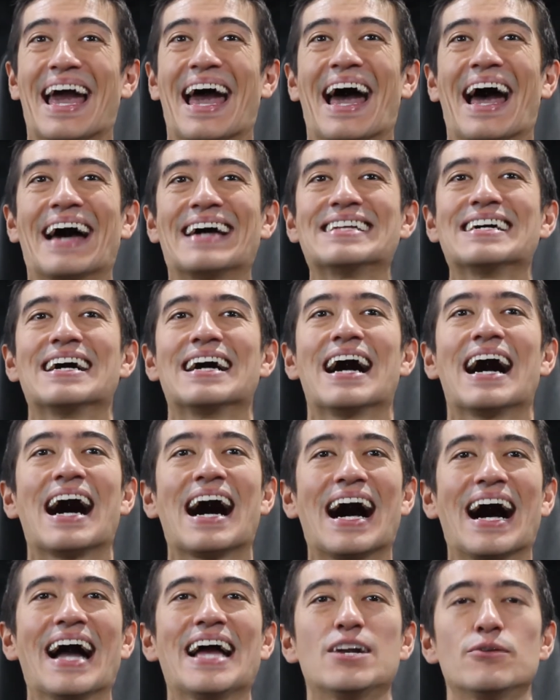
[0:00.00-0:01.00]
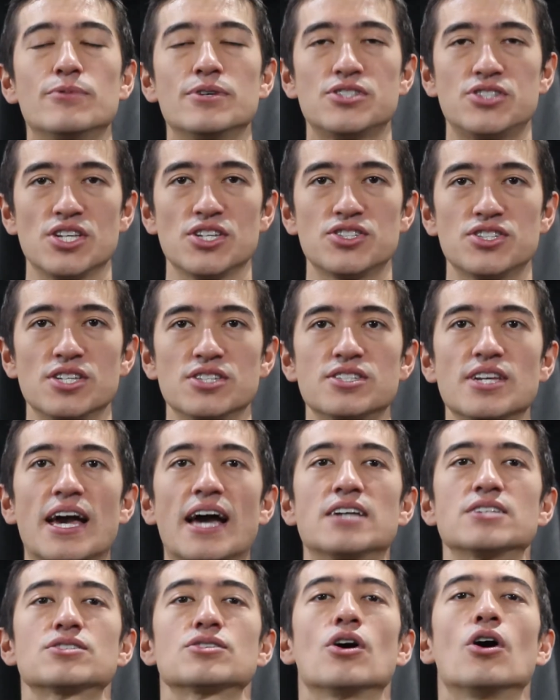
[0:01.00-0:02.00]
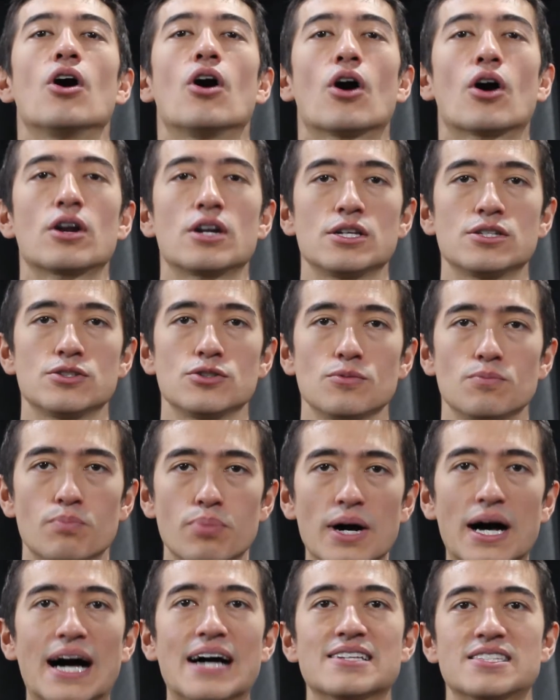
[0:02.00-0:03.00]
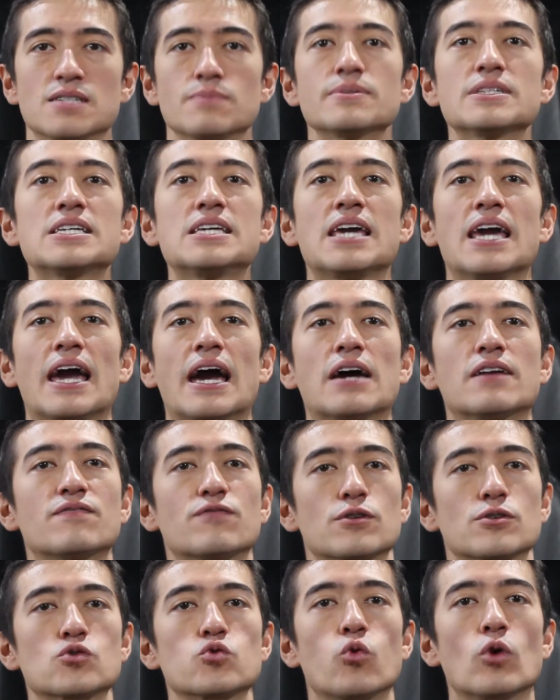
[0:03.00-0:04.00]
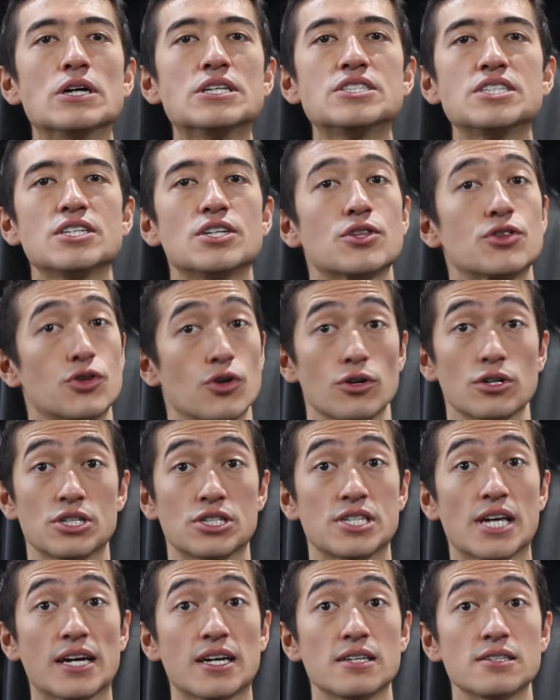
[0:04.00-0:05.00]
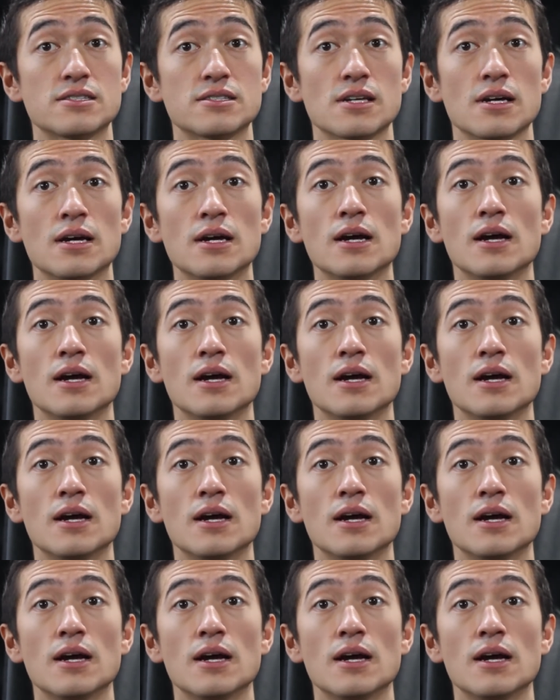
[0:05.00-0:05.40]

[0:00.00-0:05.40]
at a high resistance as hard as you possibly can for 20 to 30 seconds,